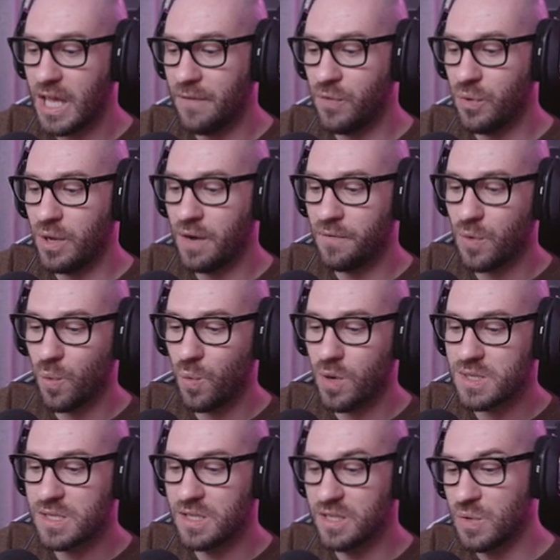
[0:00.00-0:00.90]
If you ever
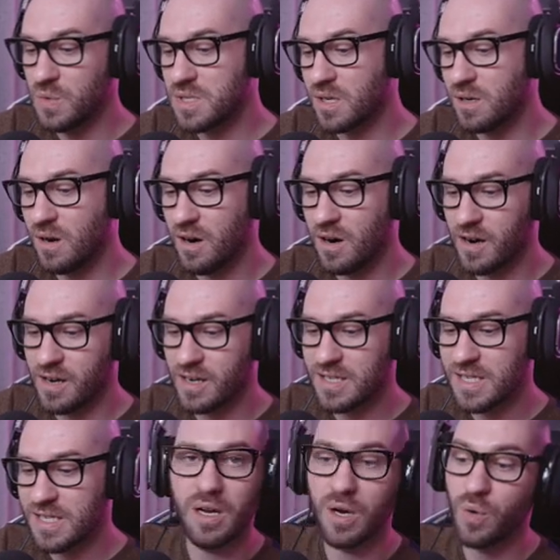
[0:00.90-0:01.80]
want to lose the
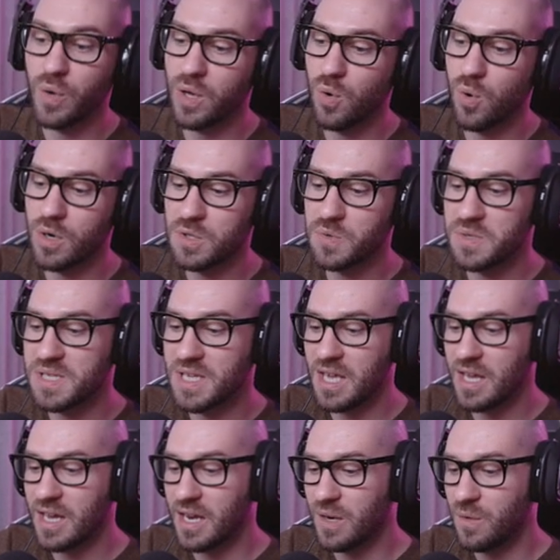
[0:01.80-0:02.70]
guards, a quick horse with
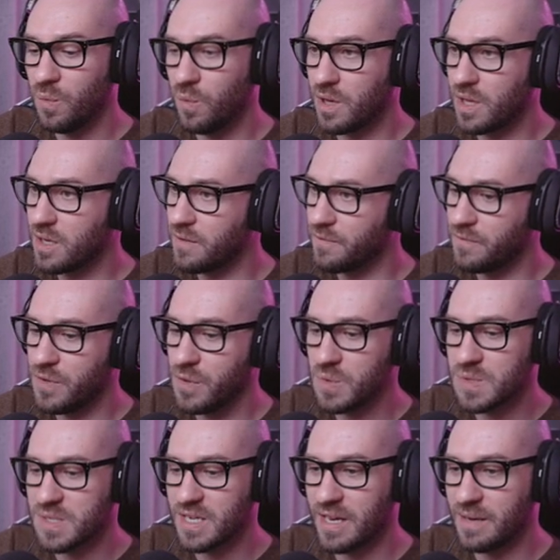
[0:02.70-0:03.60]
skin will
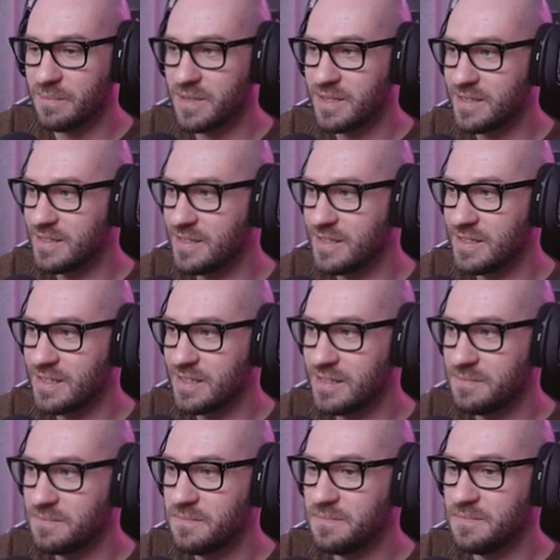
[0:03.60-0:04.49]
confuse them.
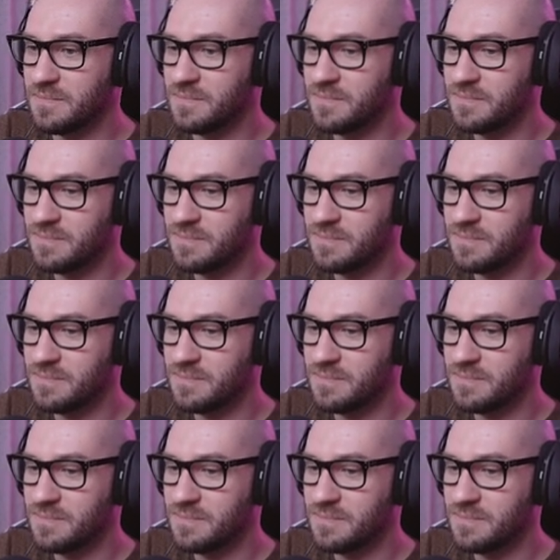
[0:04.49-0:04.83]
Hmm.